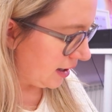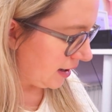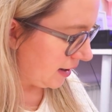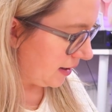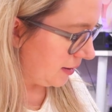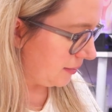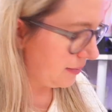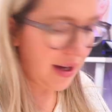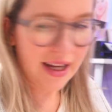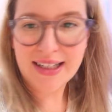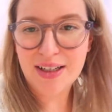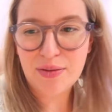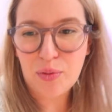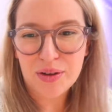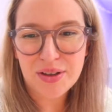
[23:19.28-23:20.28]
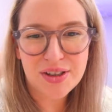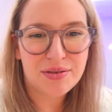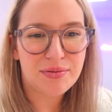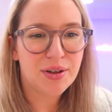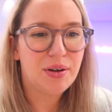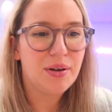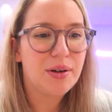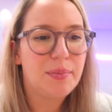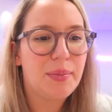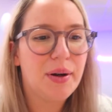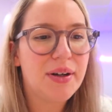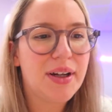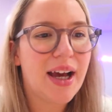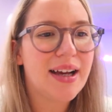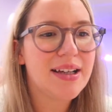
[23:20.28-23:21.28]
Um, I did want to record a
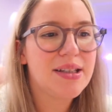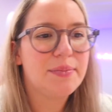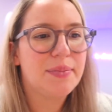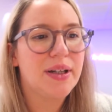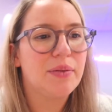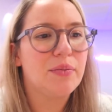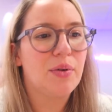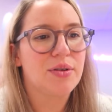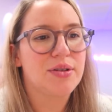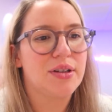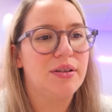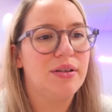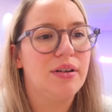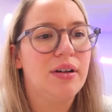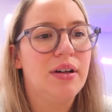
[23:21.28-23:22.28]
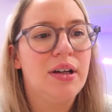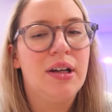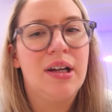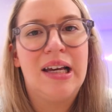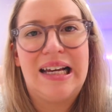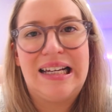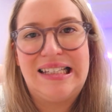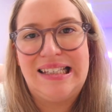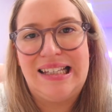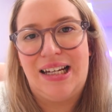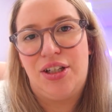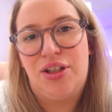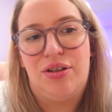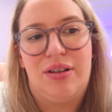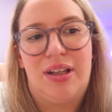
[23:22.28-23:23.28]
podcast, but it wasn't
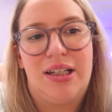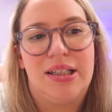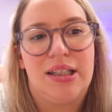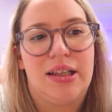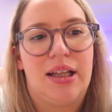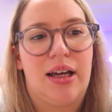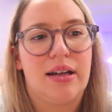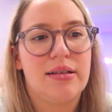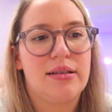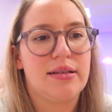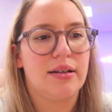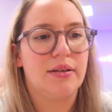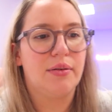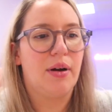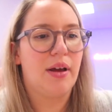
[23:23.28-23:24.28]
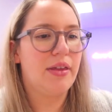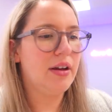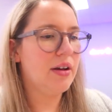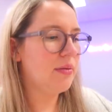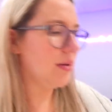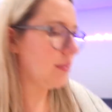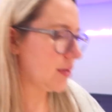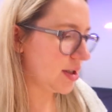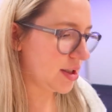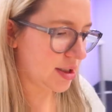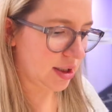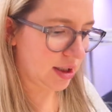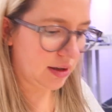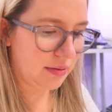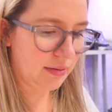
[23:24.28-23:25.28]
essential that I did that. So I think what I'm going to
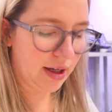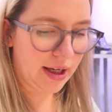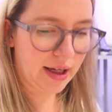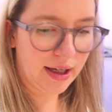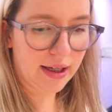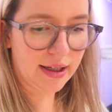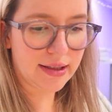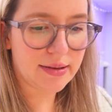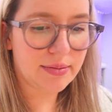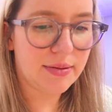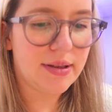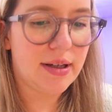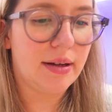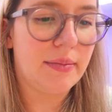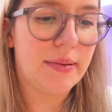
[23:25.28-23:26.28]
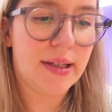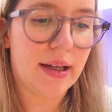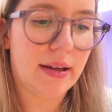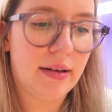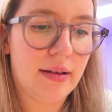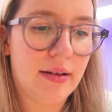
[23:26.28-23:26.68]
do is, what time is it?